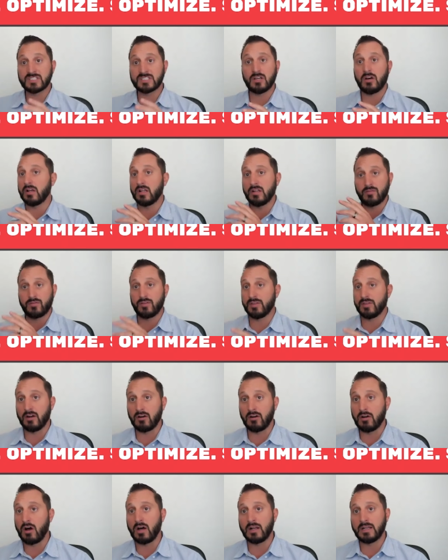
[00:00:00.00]
on it for
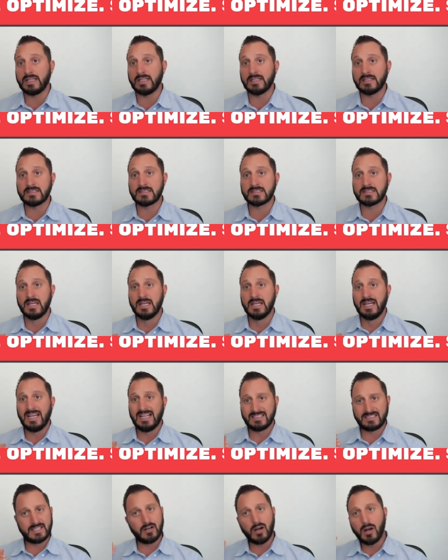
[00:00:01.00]
their audience.
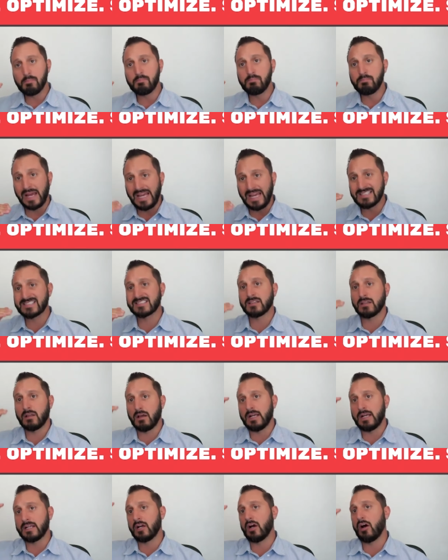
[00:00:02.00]
Is there a
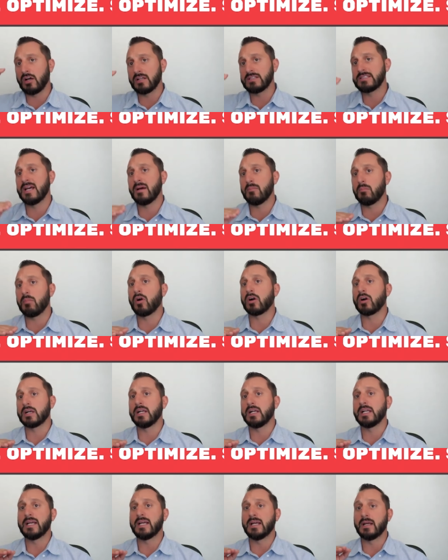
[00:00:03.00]
baseline content
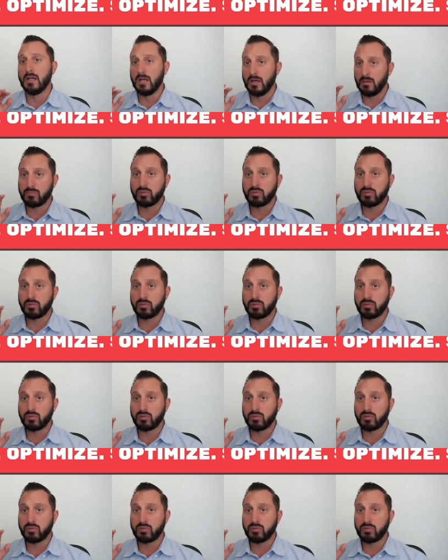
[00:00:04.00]
marketing?